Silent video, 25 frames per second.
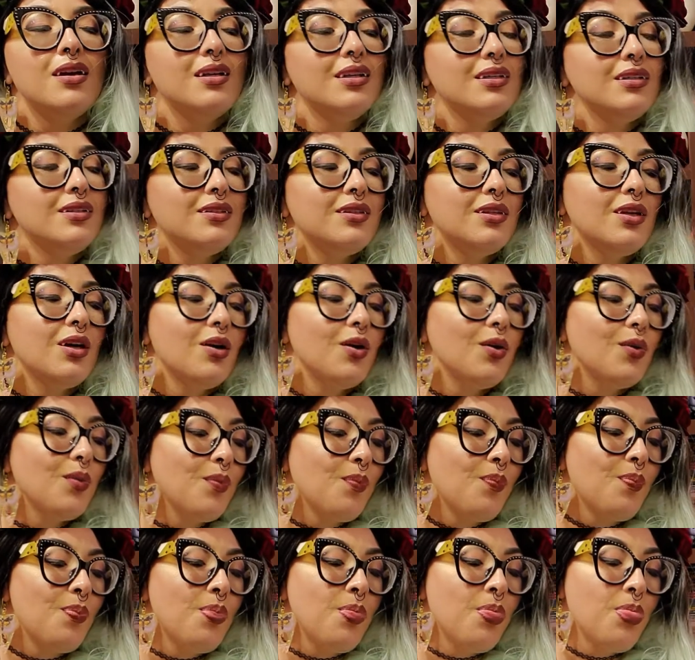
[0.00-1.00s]
So
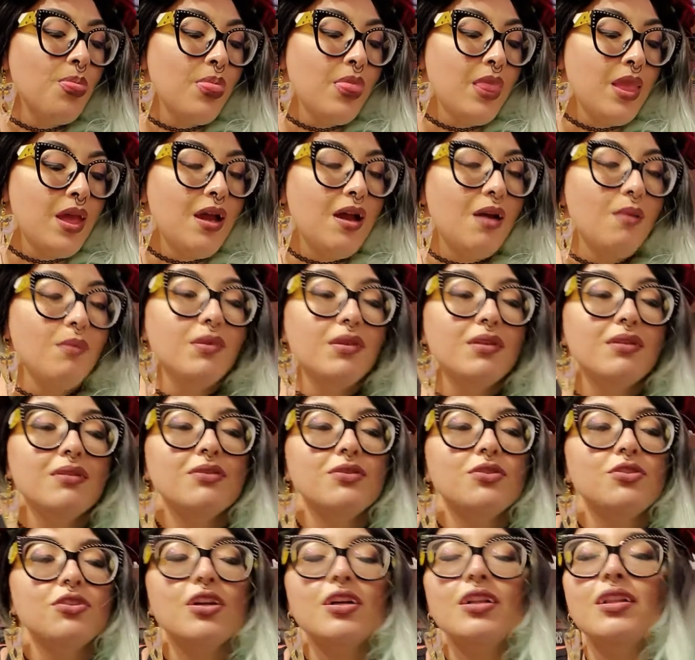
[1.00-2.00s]
I'm a little
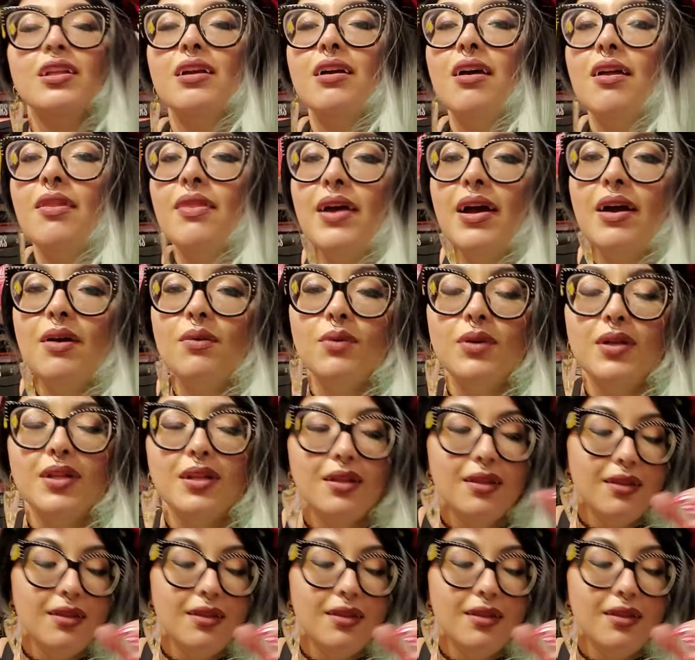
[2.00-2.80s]
struggling on that one.